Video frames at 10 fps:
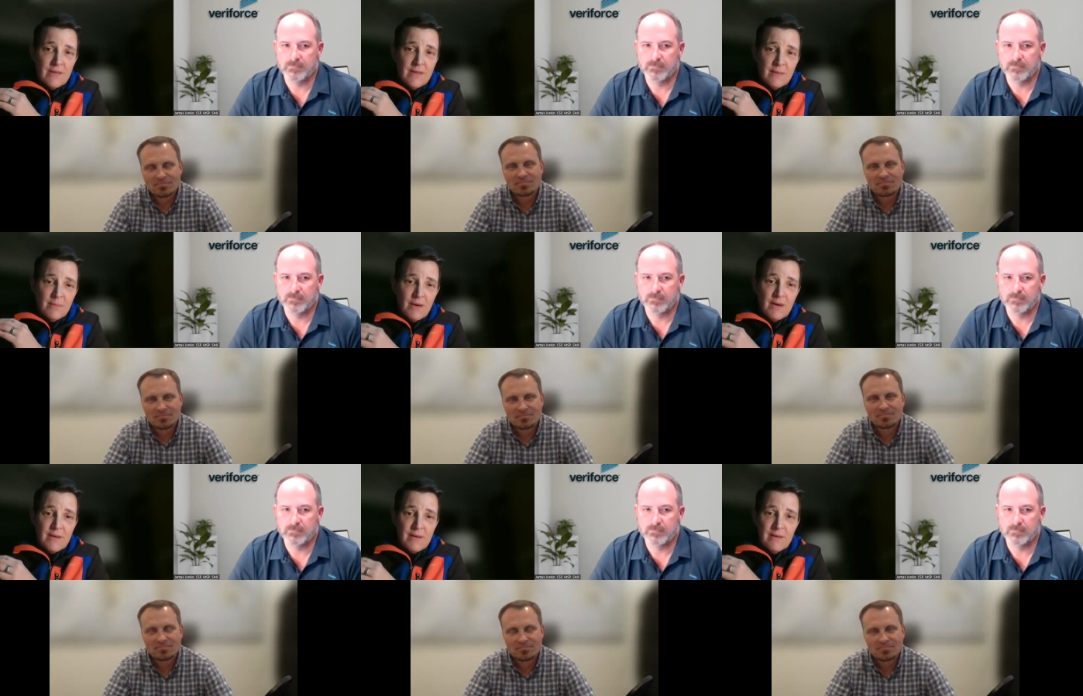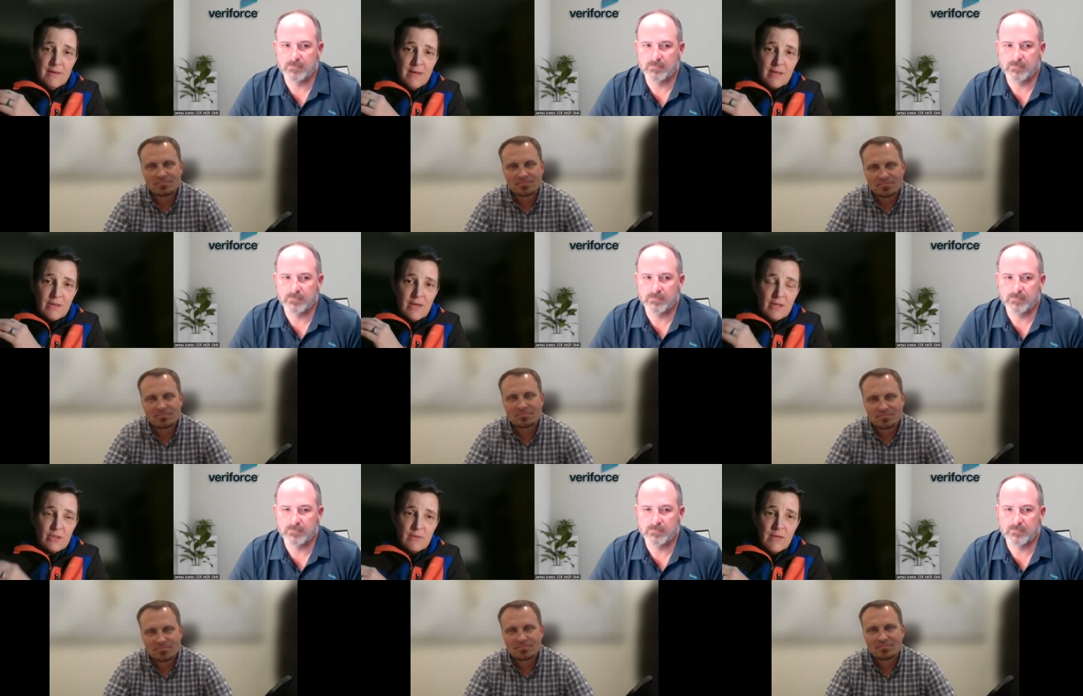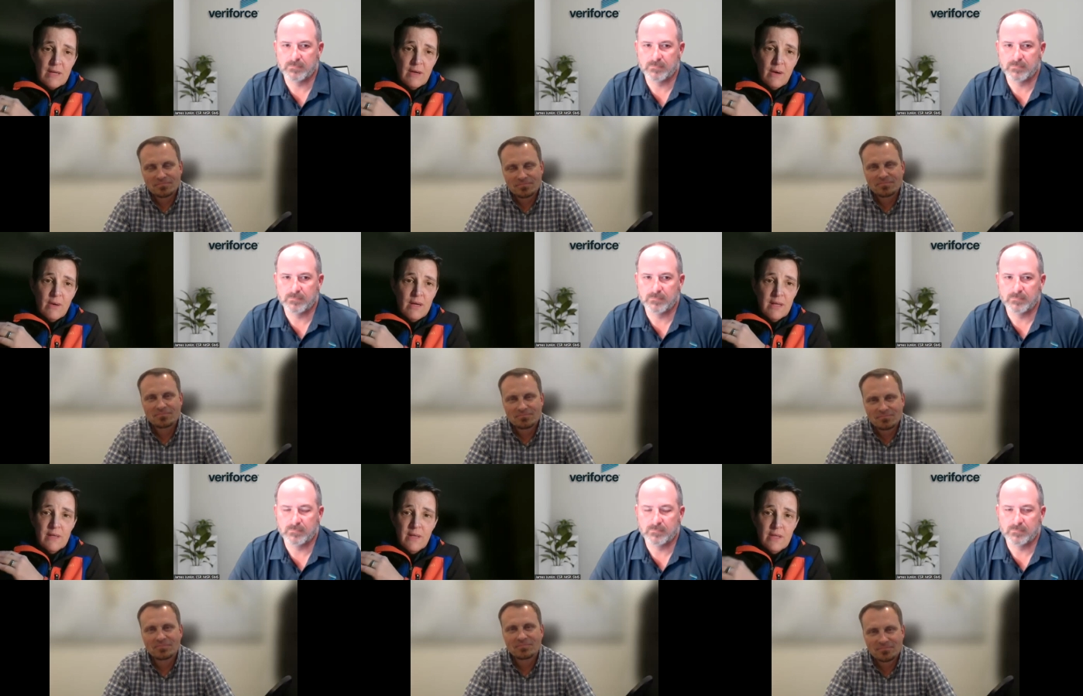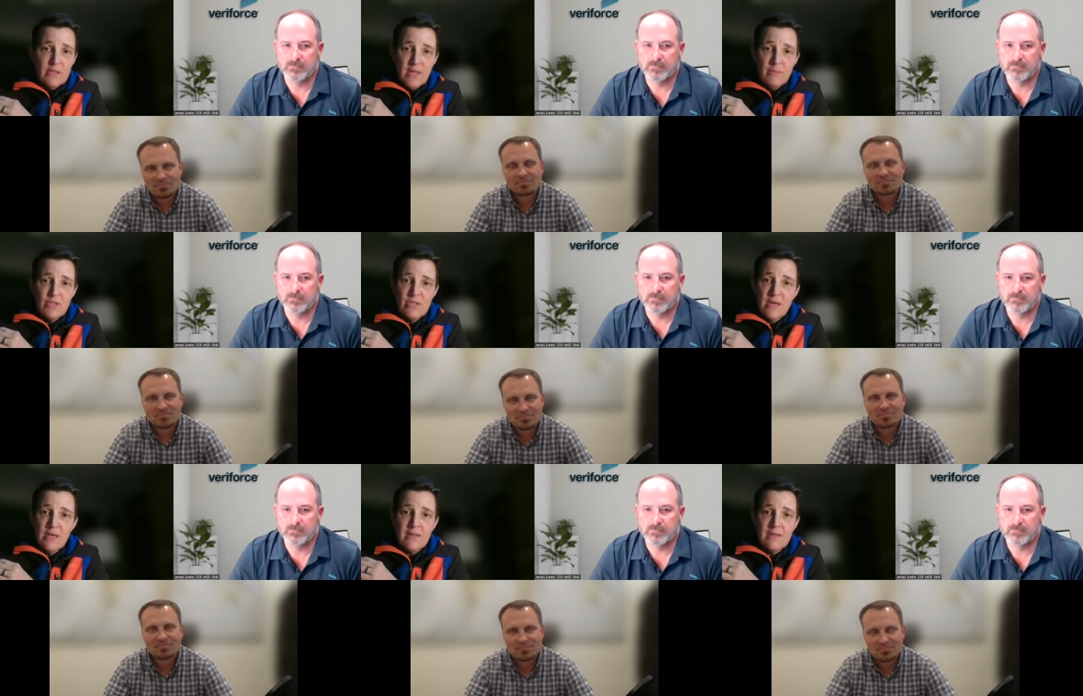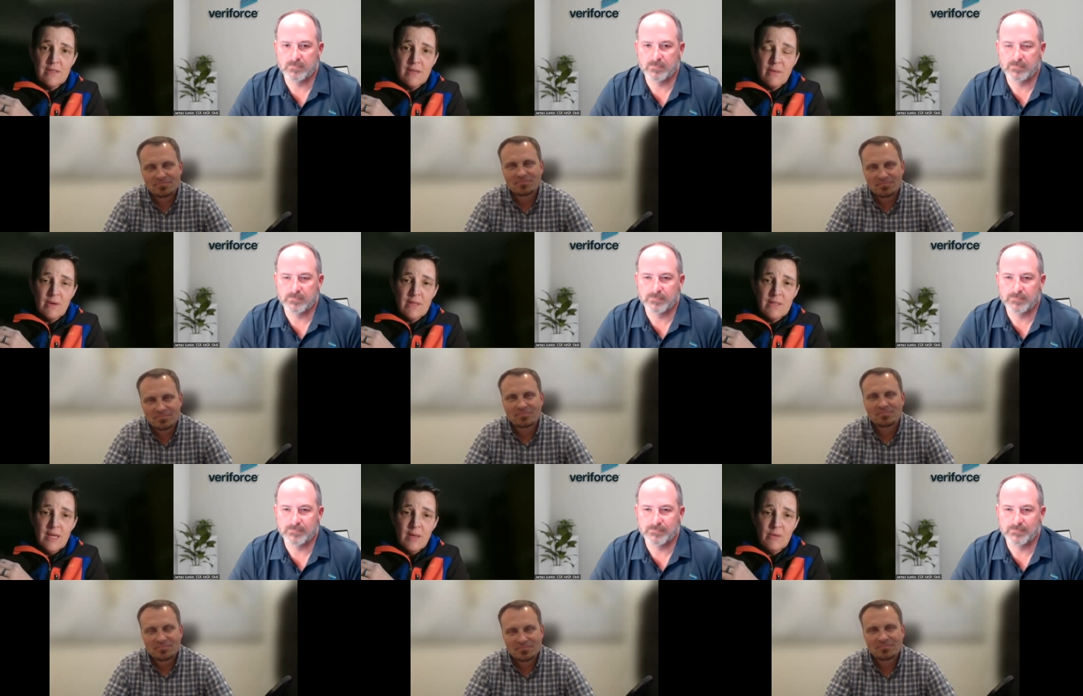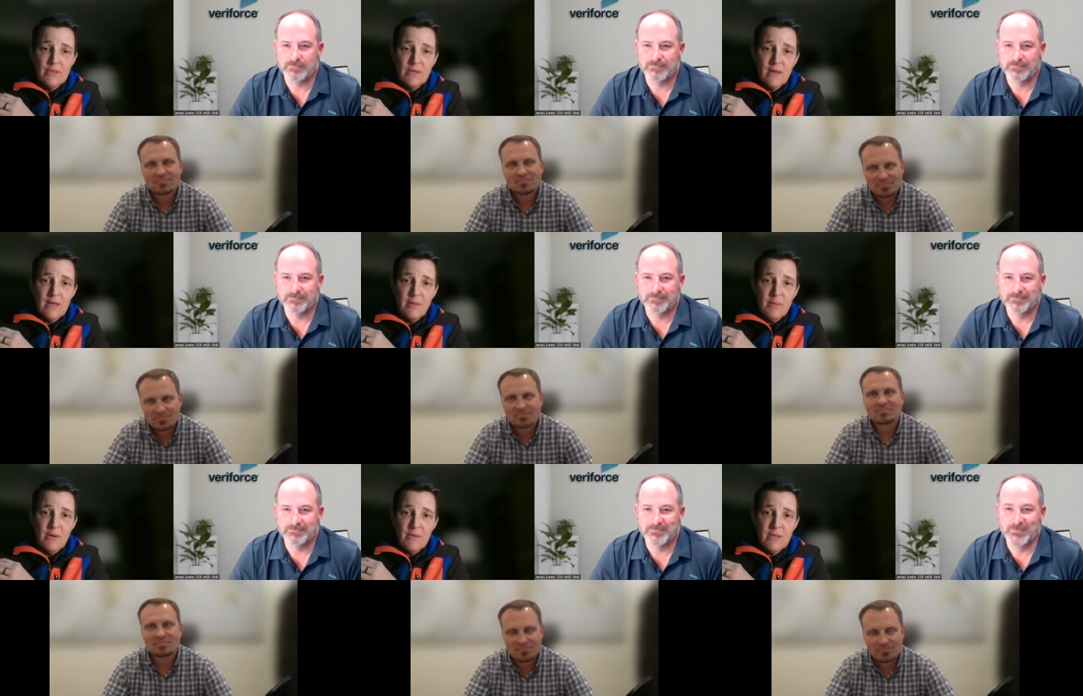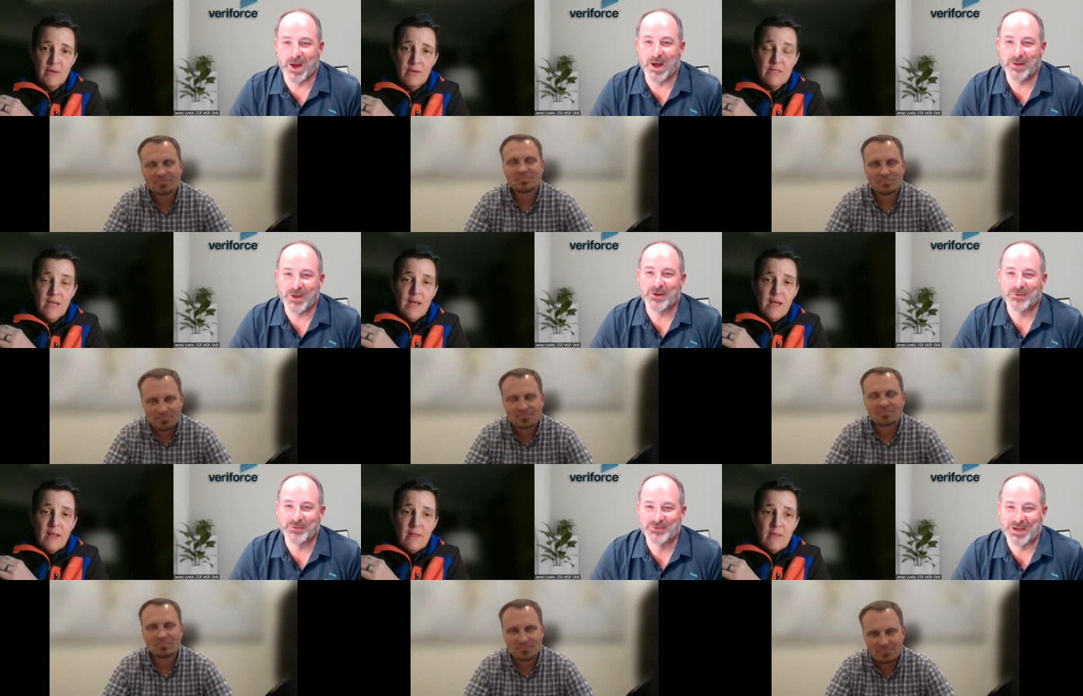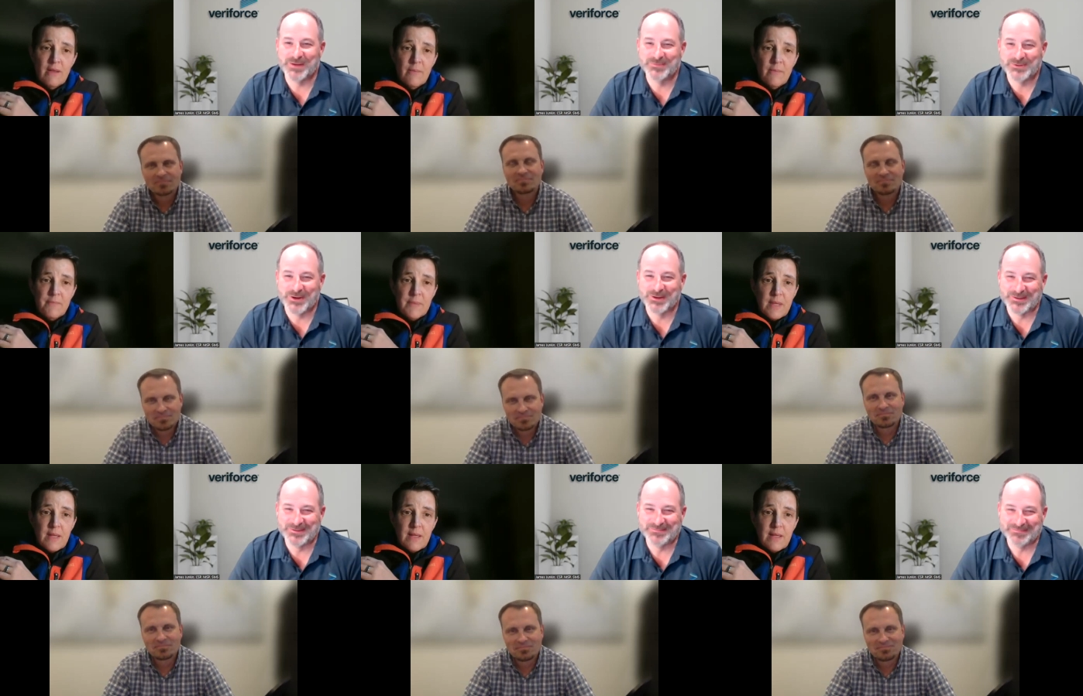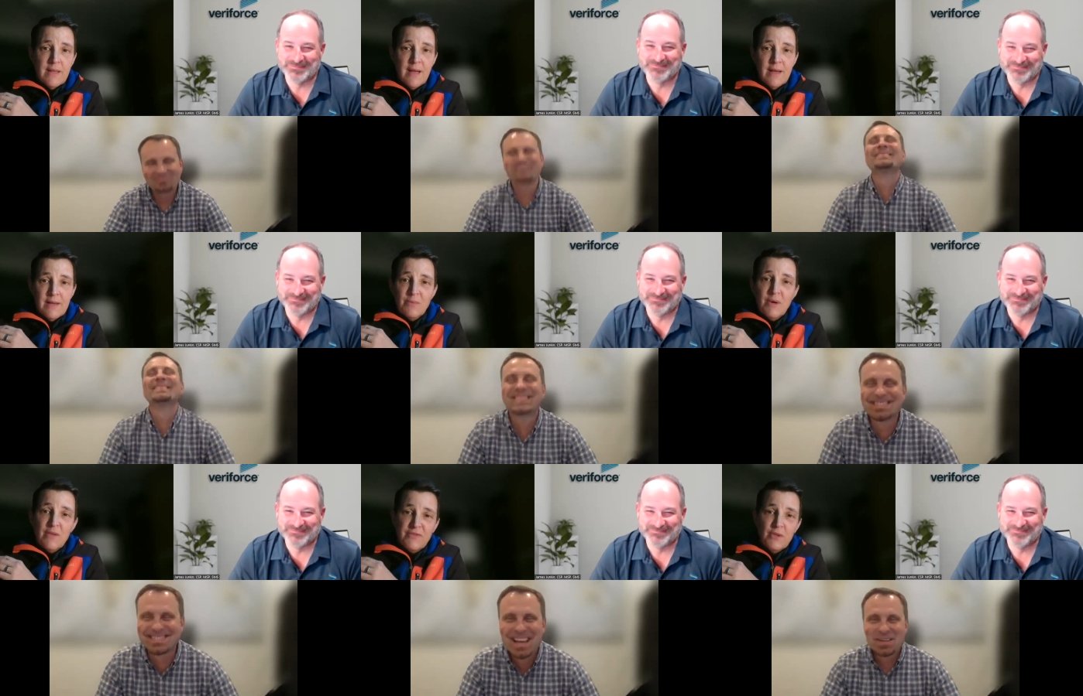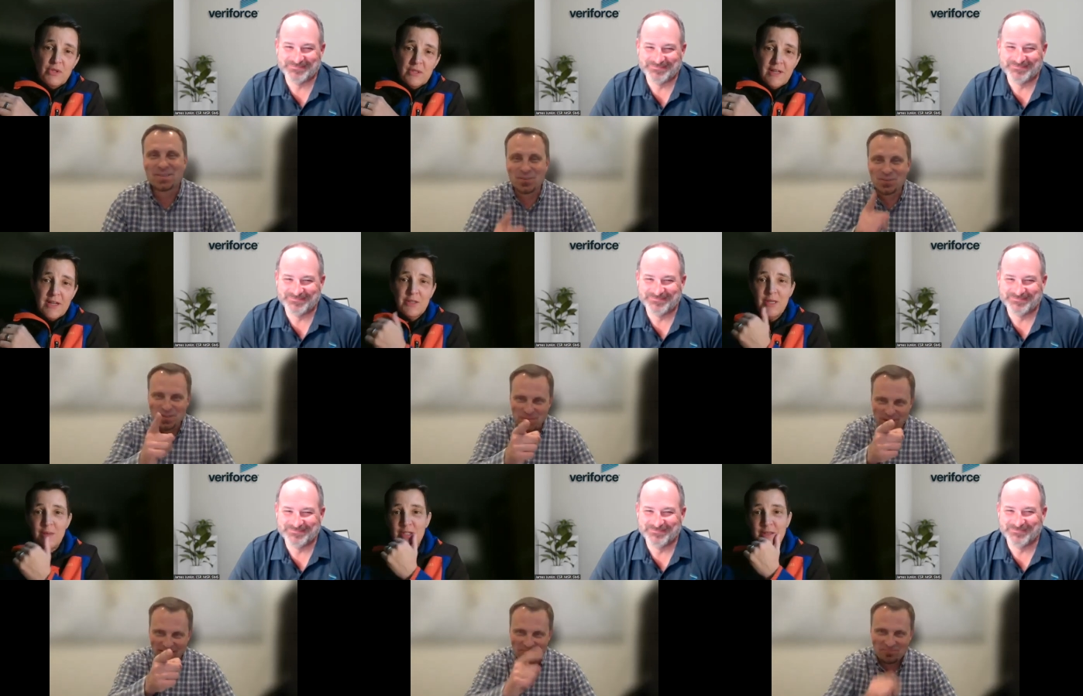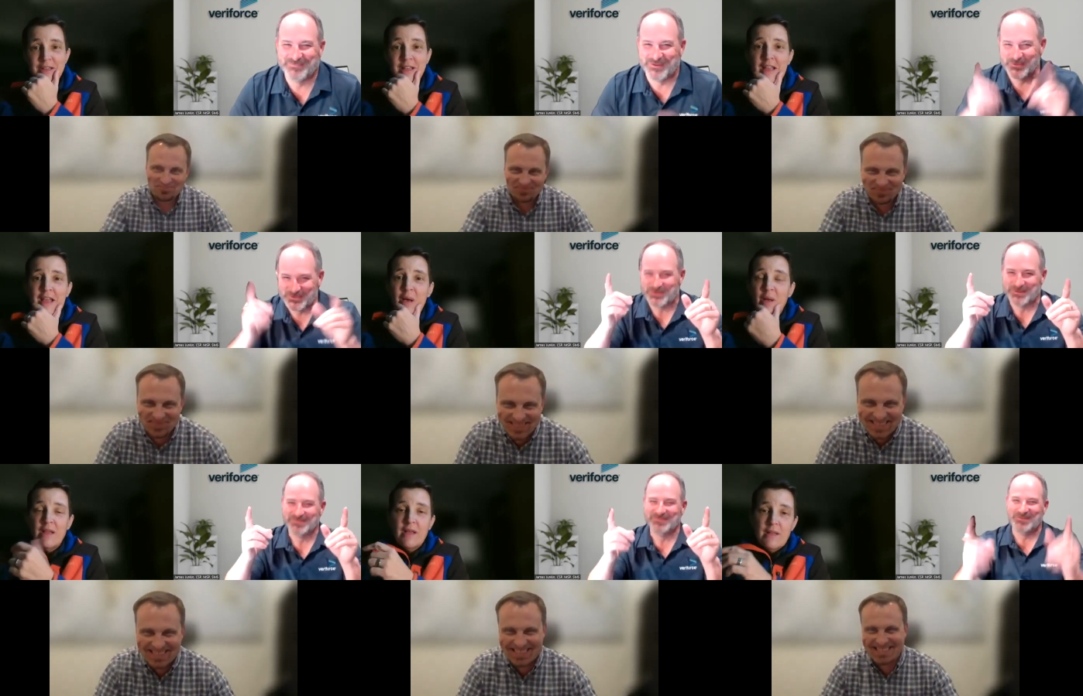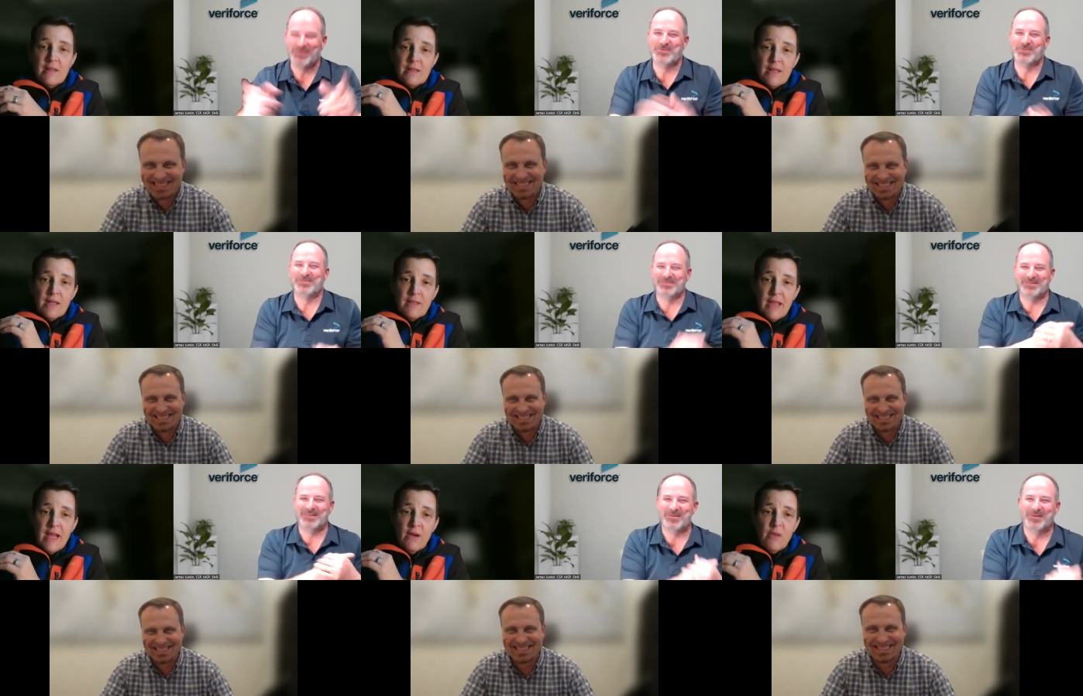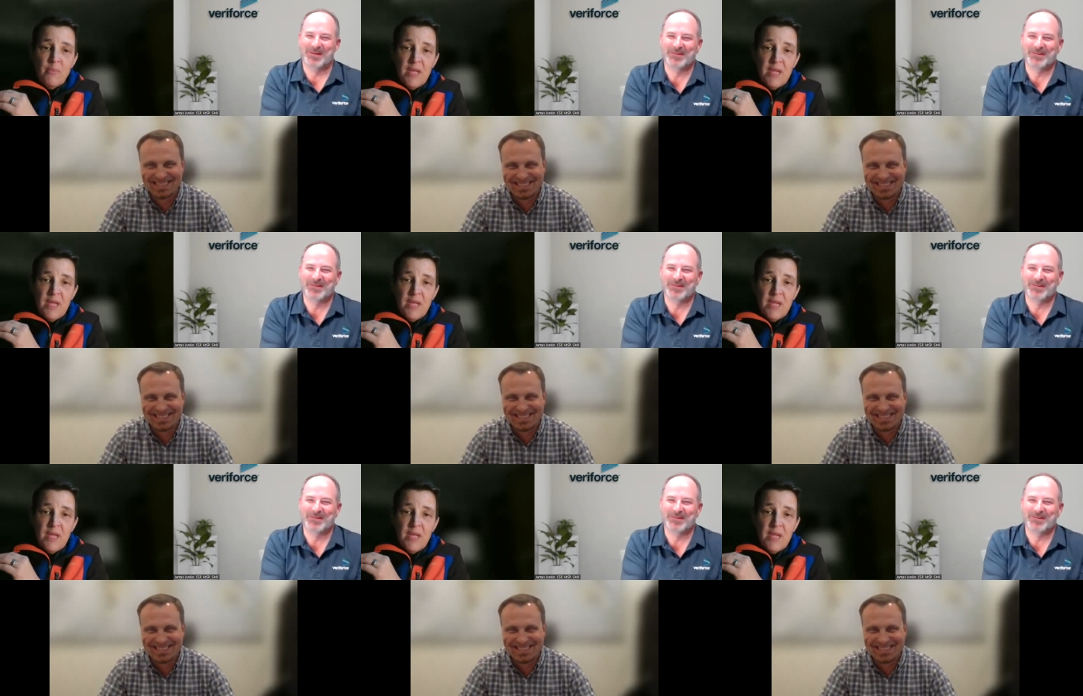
Speaker 1: Uh, Martin and Dr. Goncharenko and, and James Junkin sitting around the table and talking about Non
Speaker 2: Dr. James Junkin.
Speaker 1: Not well, future, Dr. James Junkin. Future, future. They, they are the